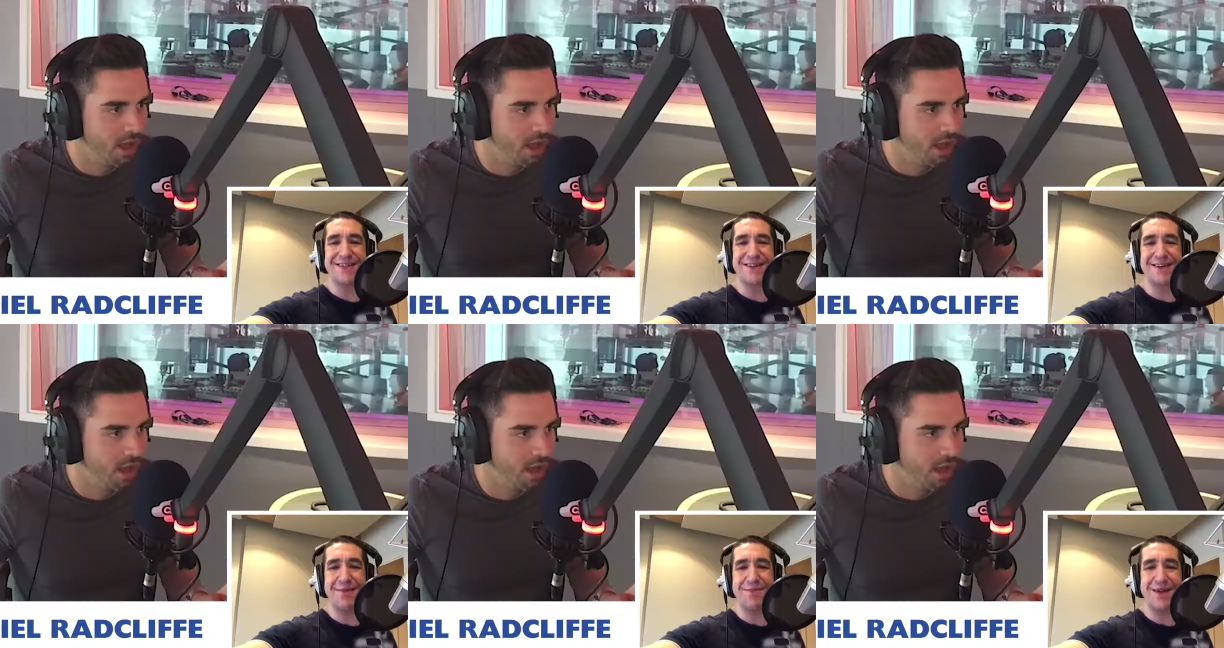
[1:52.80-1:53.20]

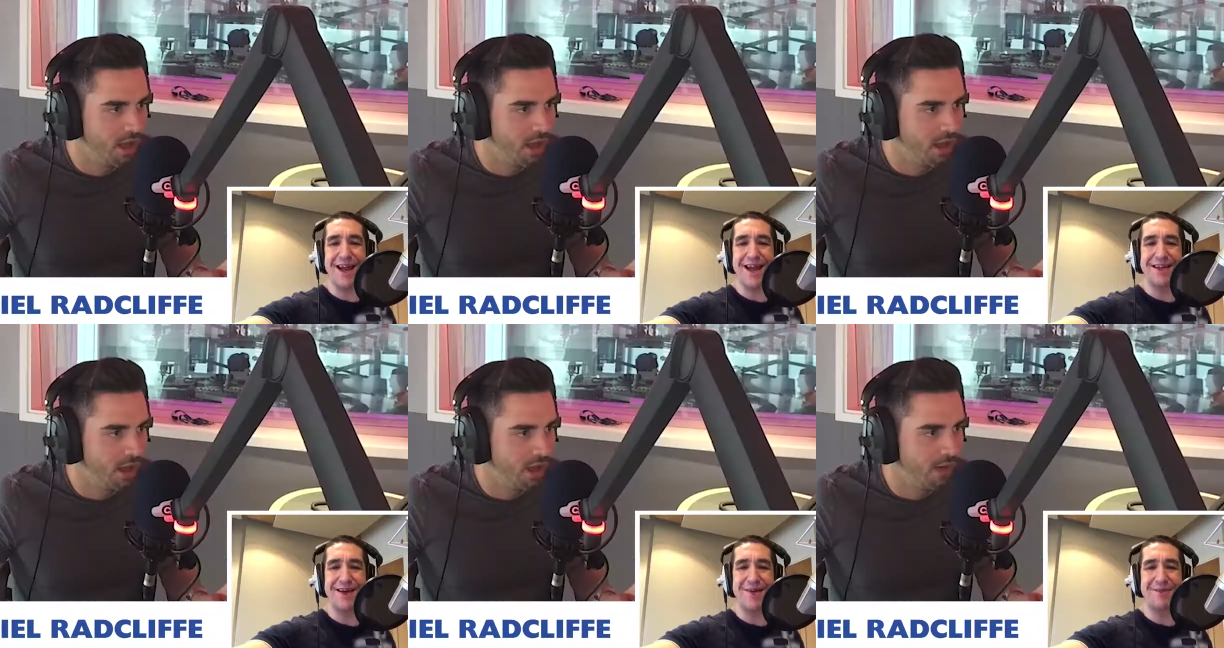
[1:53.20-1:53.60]
Speaker 1: that's good. I'm
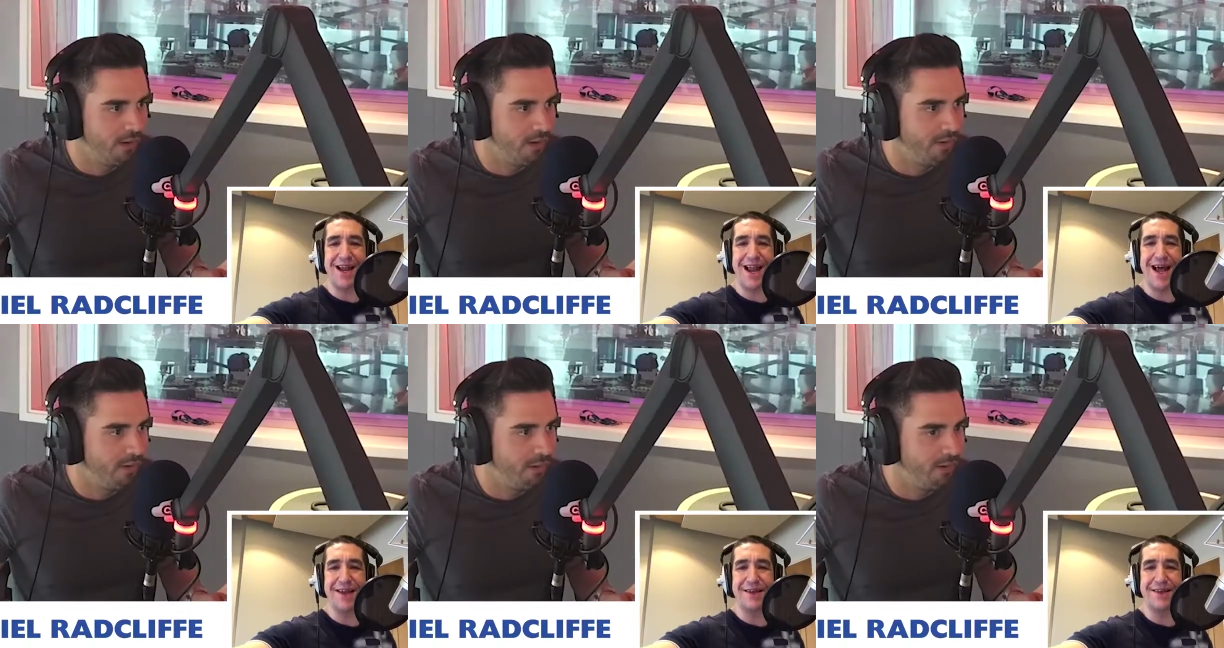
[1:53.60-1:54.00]
glad. I'm
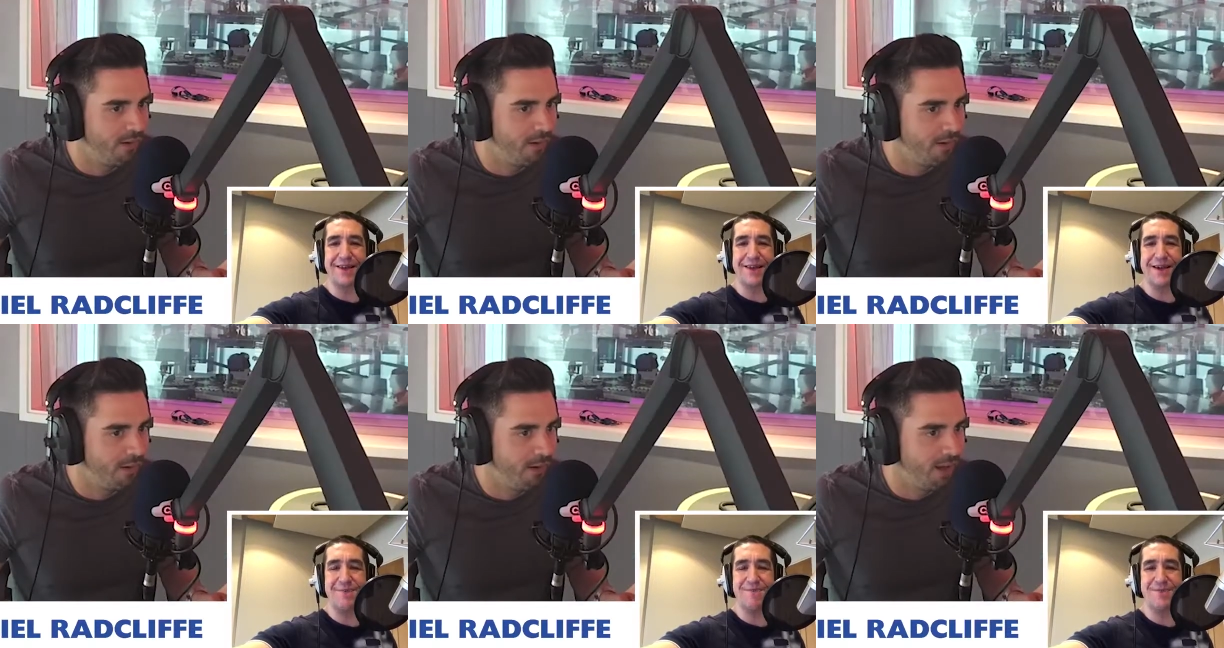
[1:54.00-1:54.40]
glad.
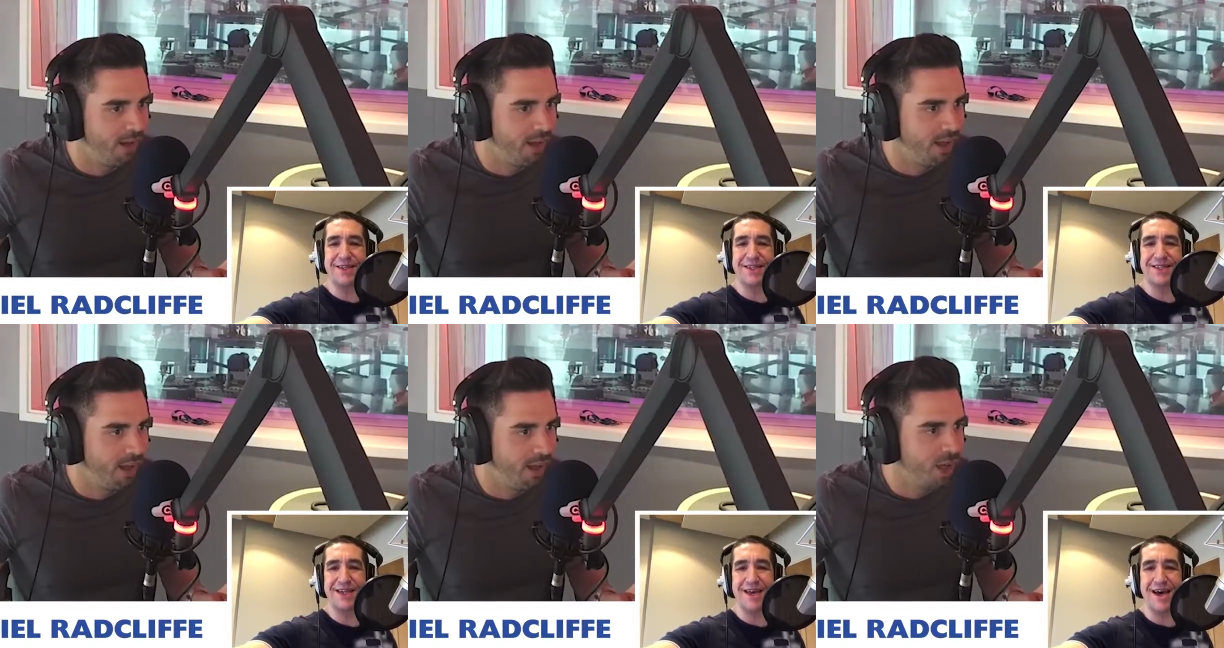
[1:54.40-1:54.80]
You know,
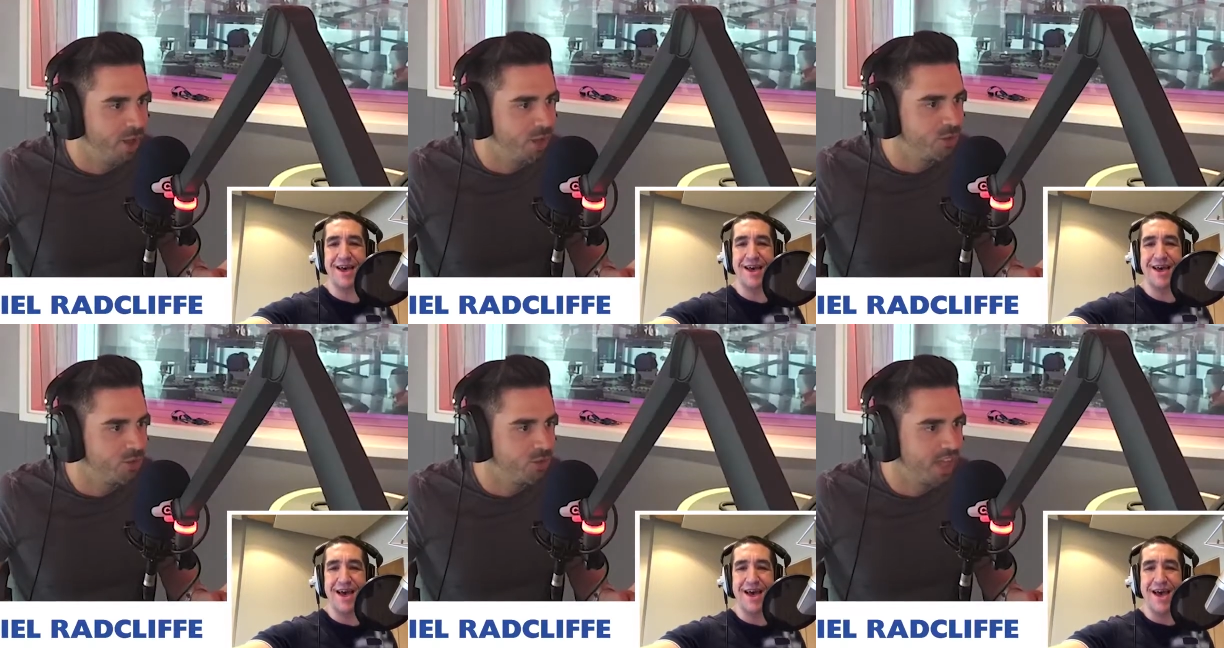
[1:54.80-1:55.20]
but.
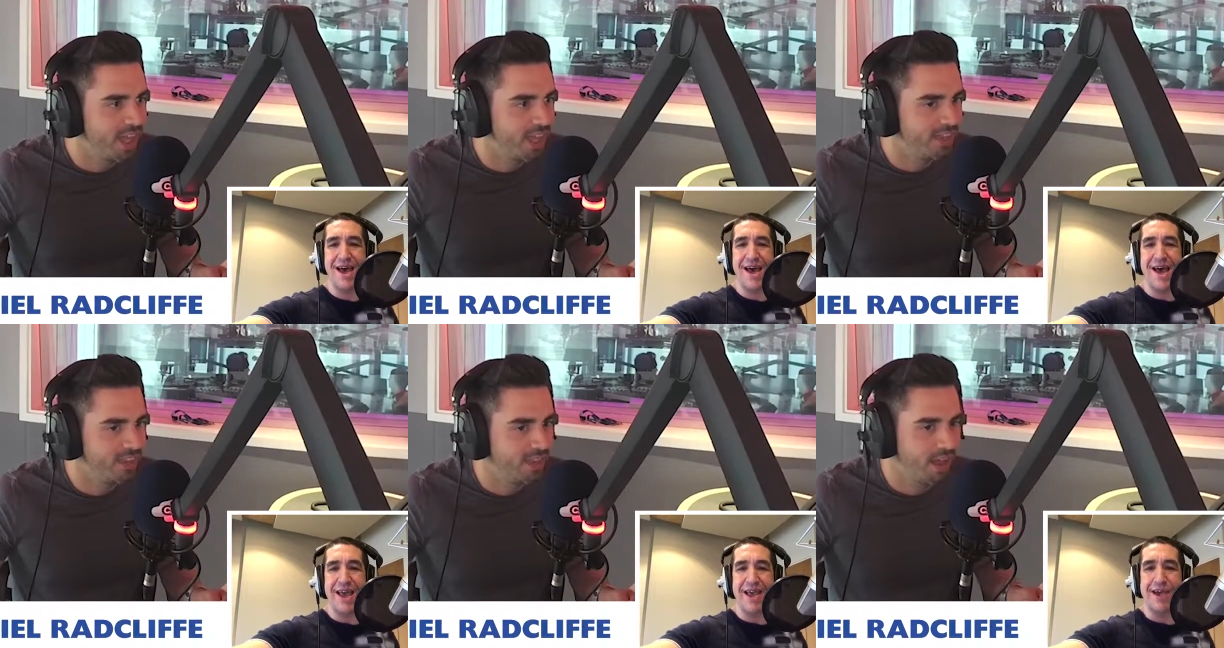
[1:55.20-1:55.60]
Uh,
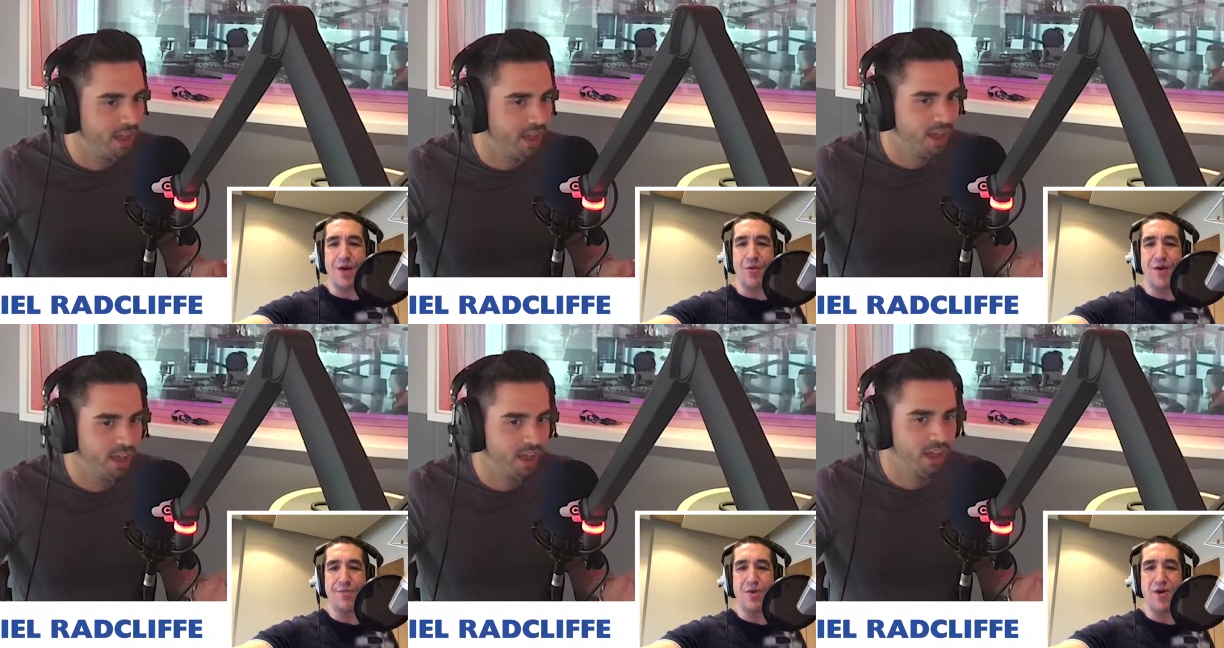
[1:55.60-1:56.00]
you
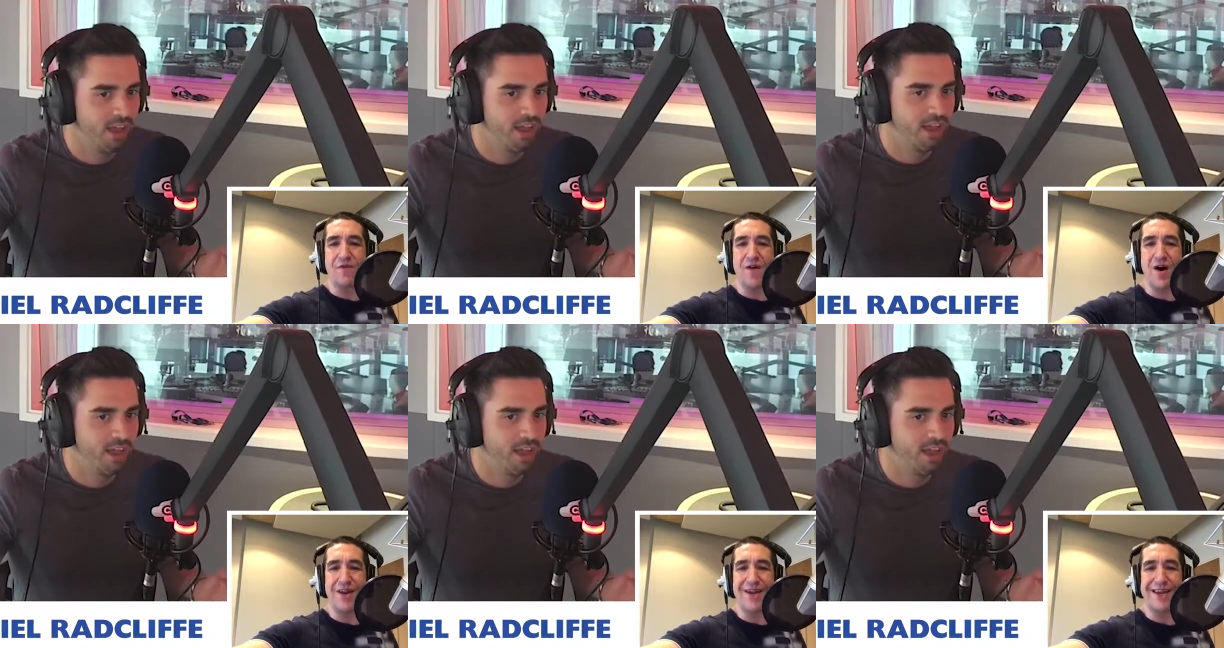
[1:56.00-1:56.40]
know, we
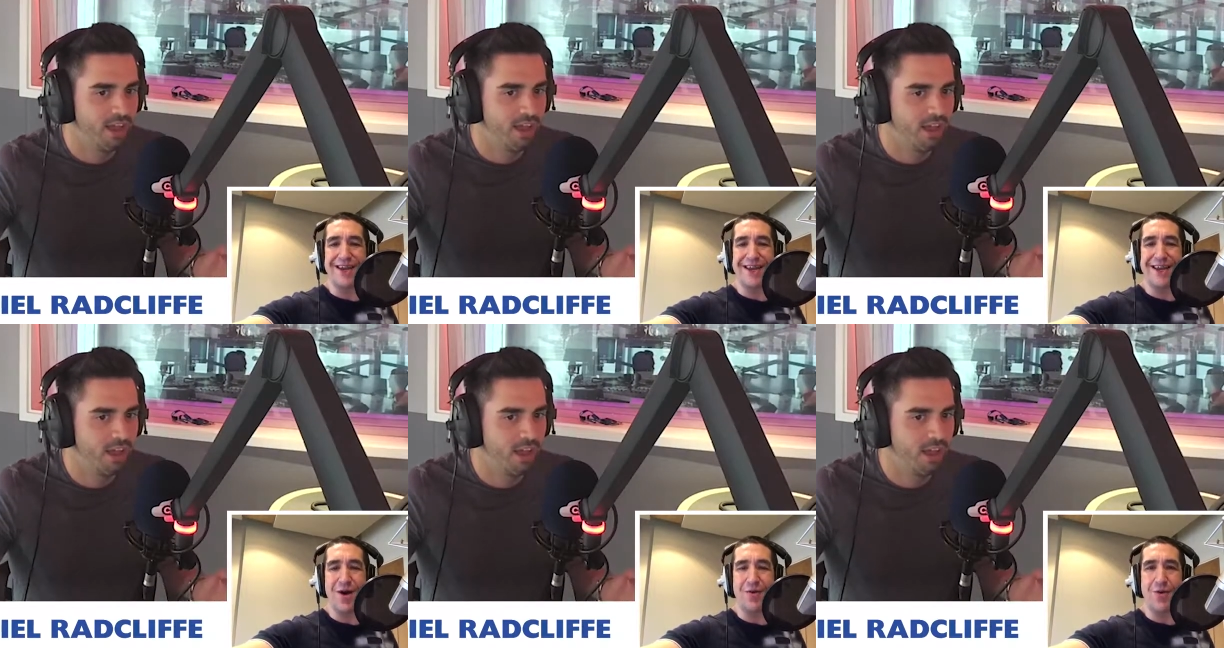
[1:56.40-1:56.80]
move on.
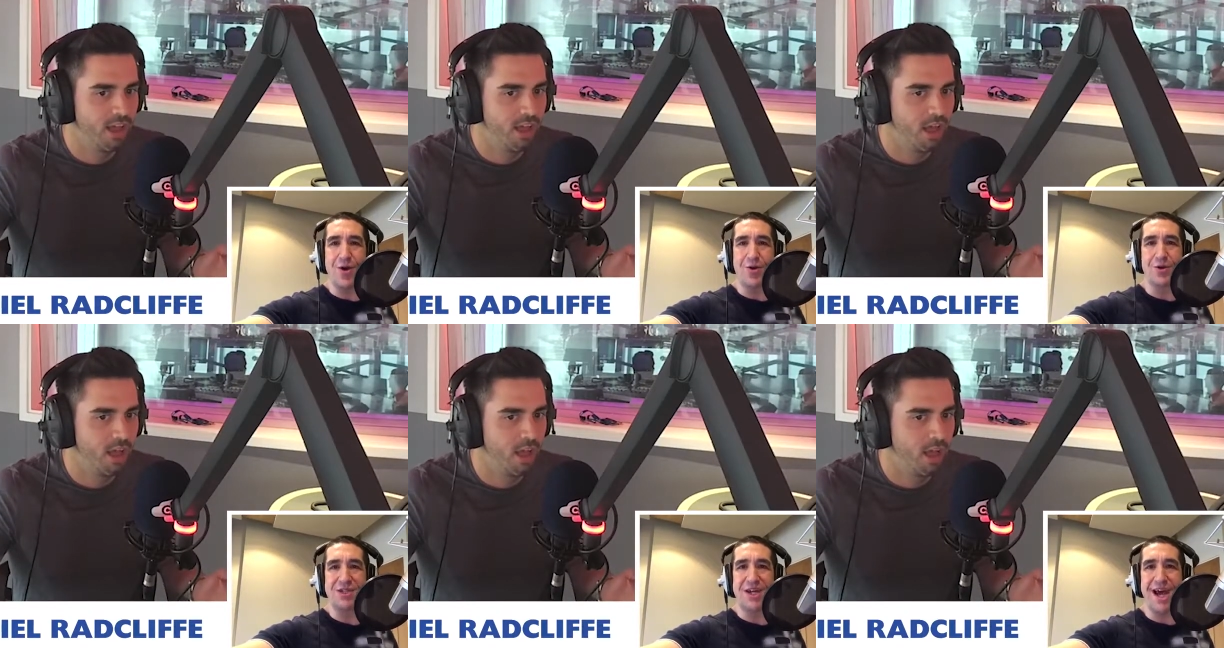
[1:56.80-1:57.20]
You know,
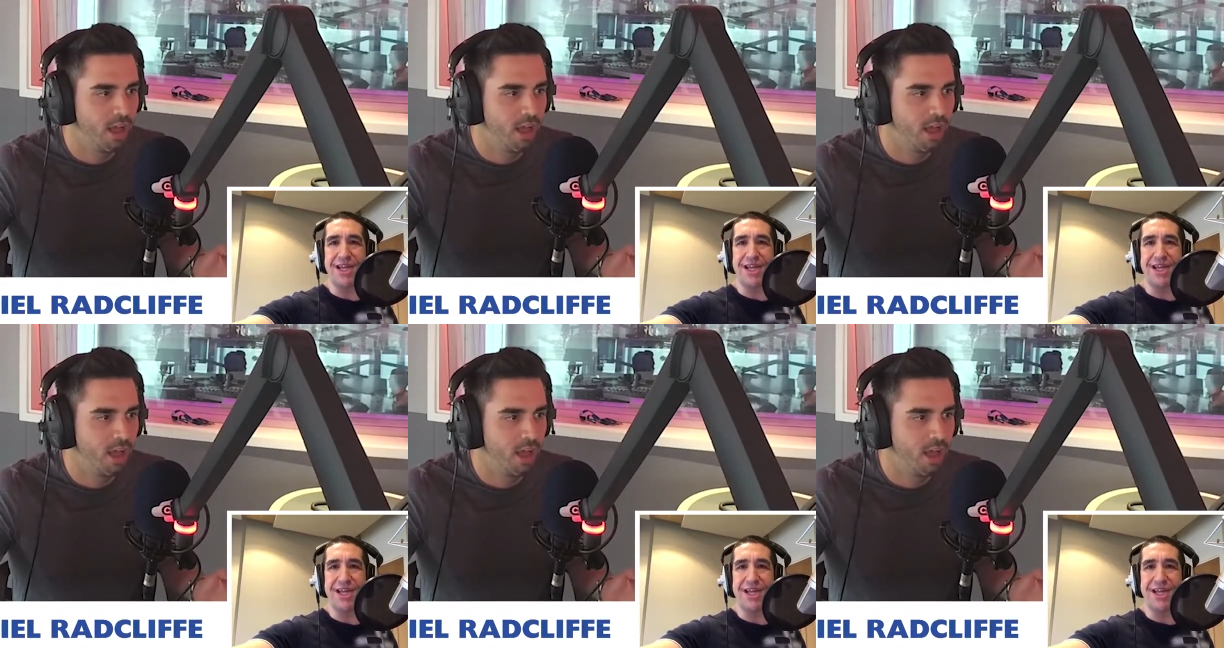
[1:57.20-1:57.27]
we all